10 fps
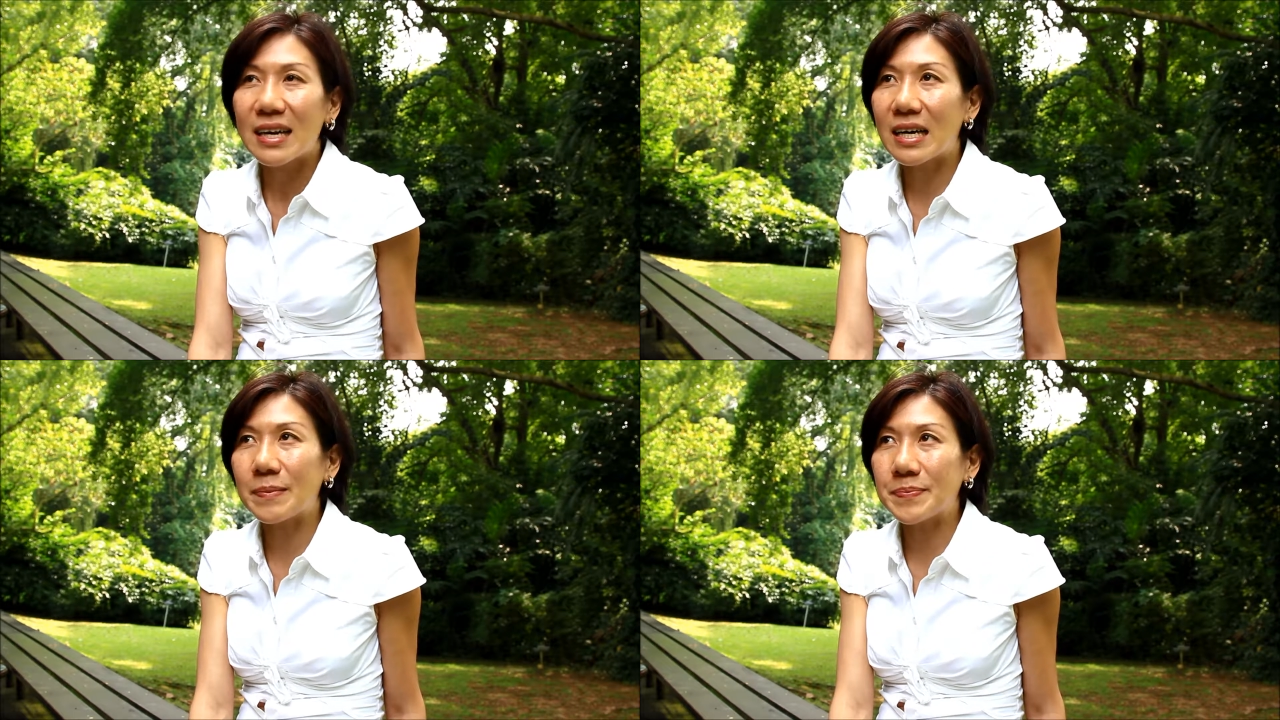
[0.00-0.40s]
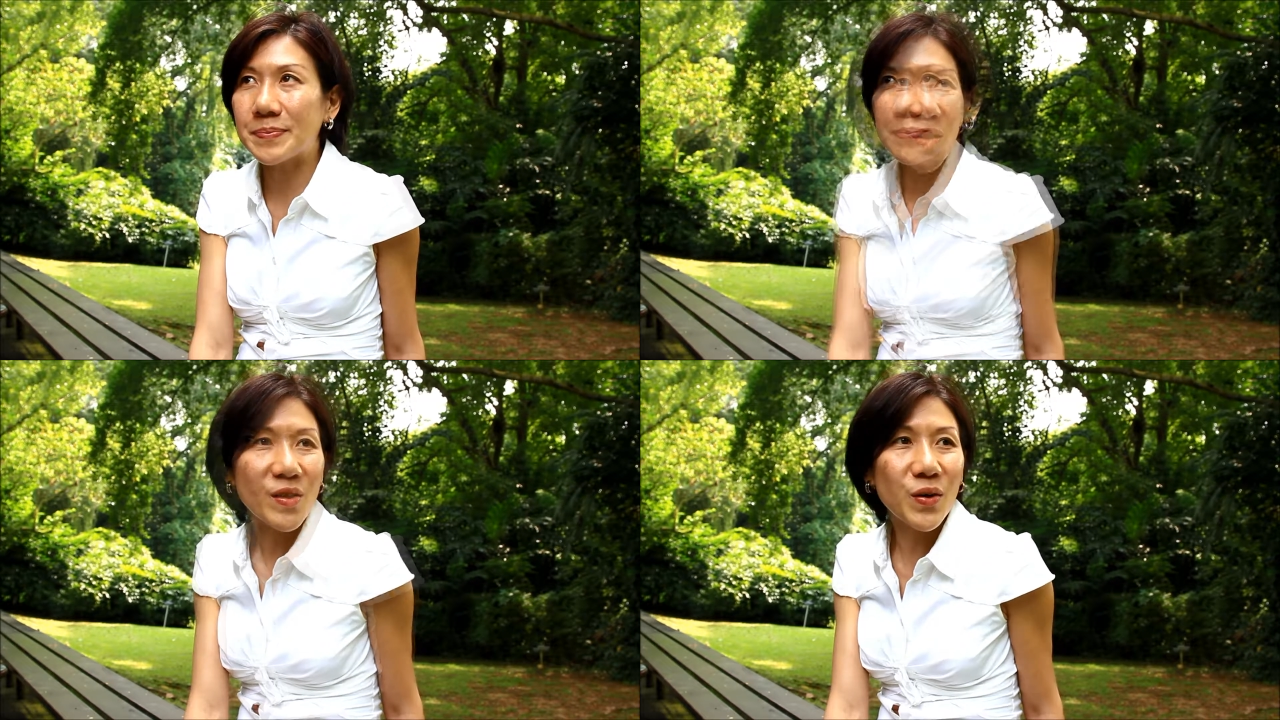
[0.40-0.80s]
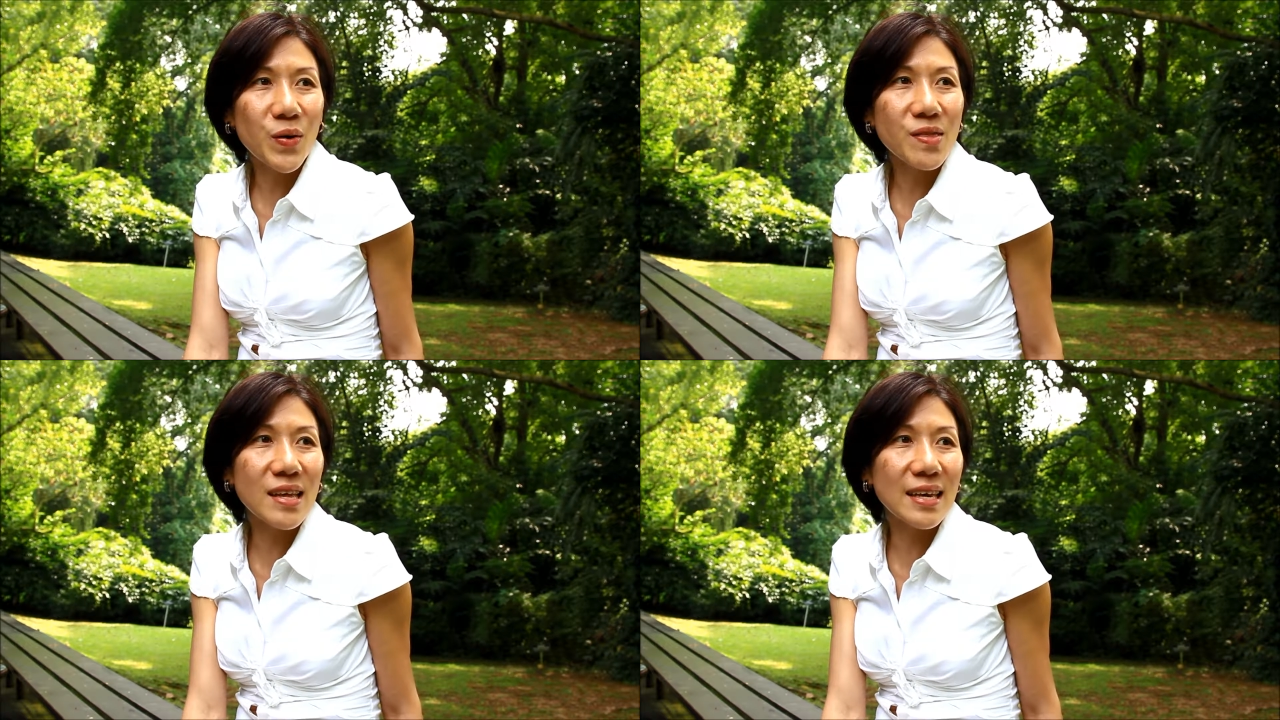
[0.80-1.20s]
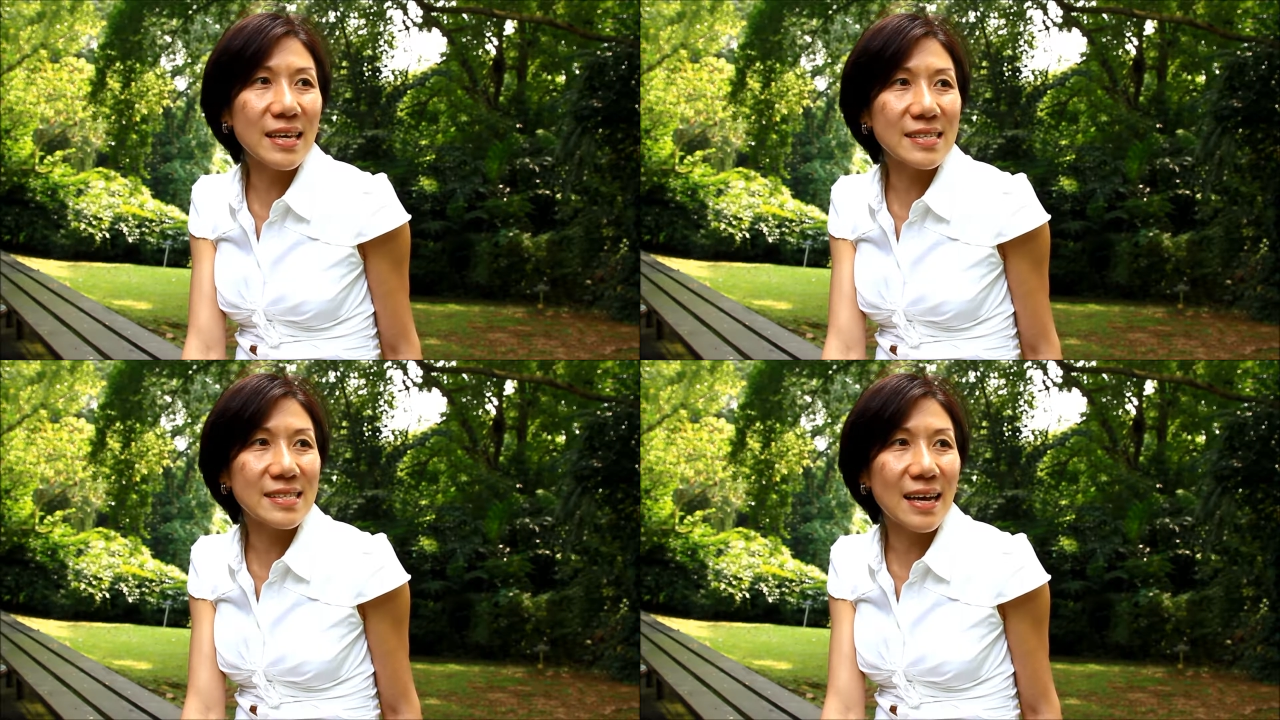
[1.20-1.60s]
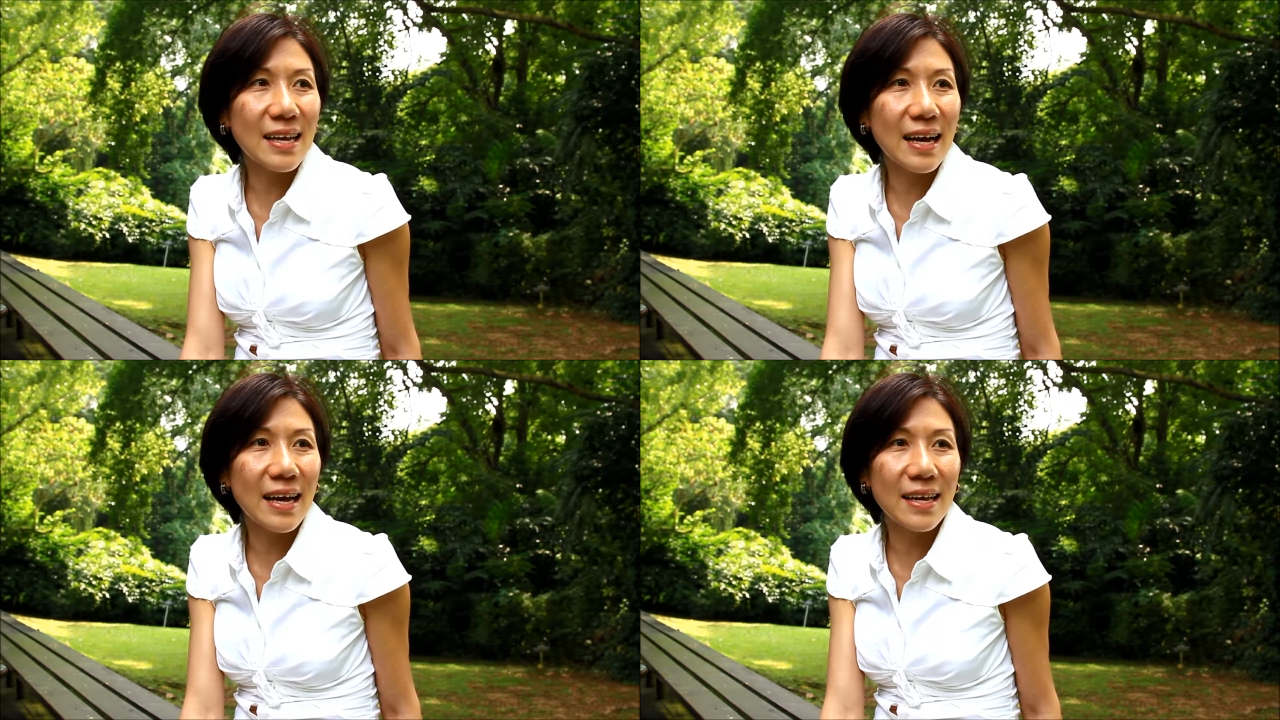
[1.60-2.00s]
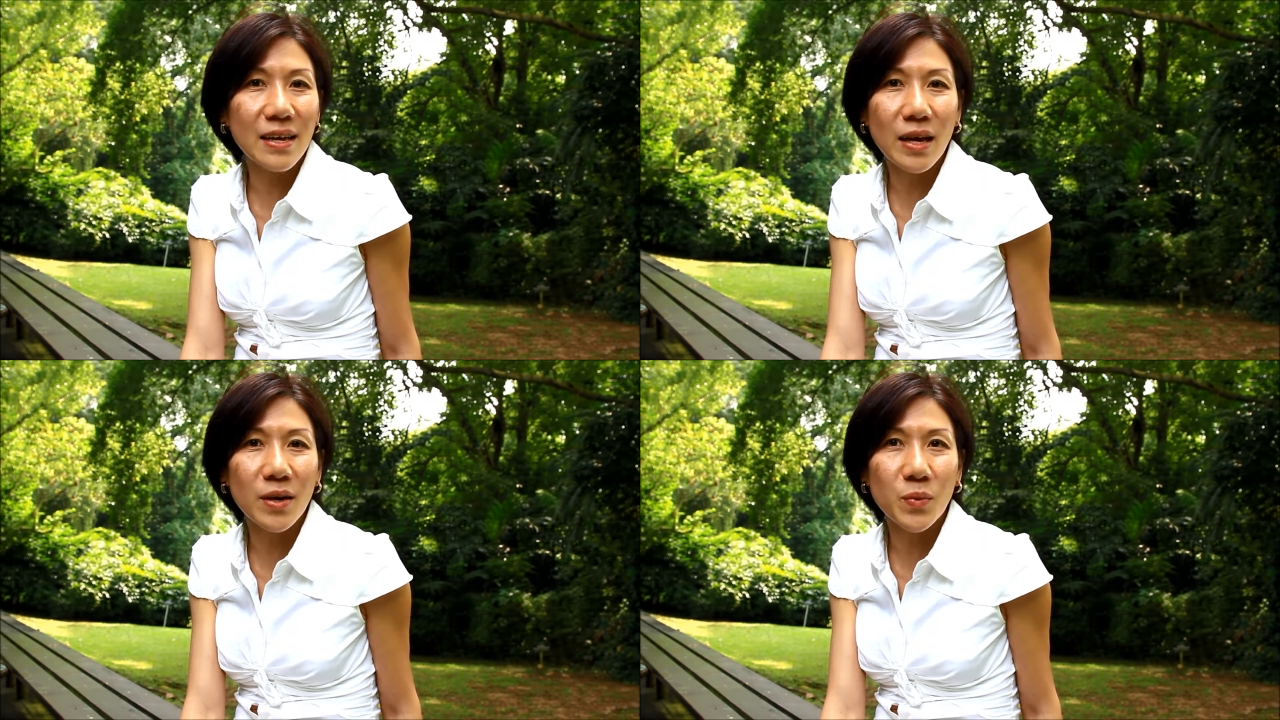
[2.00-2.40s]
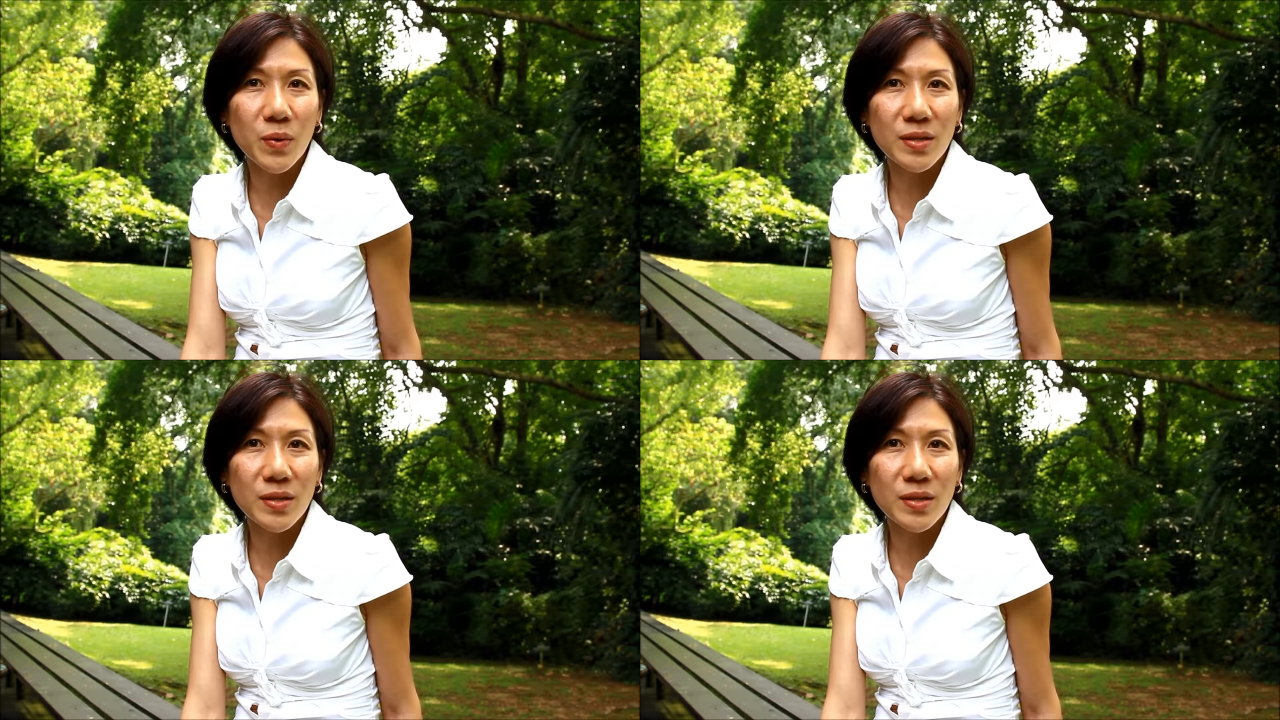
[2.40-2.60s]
Um, the good thing is that I, I,